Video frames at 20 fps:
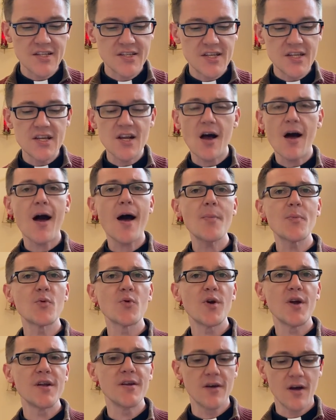didn't
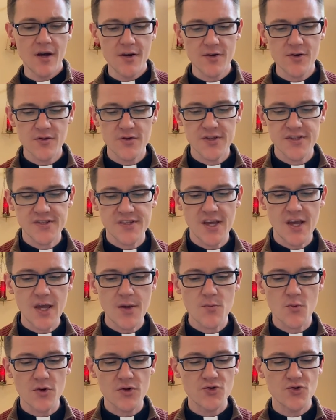operate under the
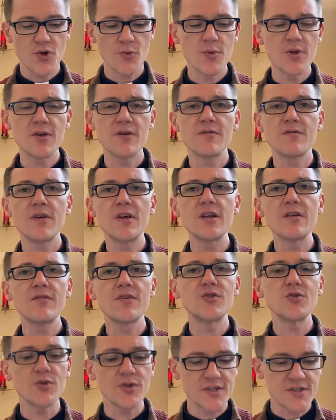same retributive,
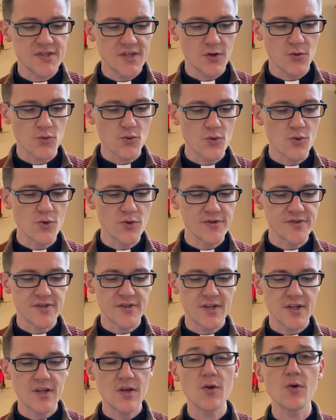individualistic rules
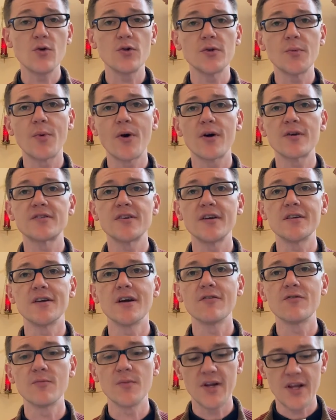that the old apartheid
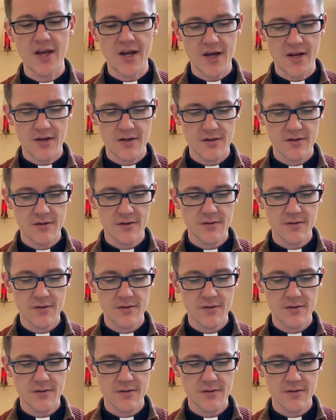government had.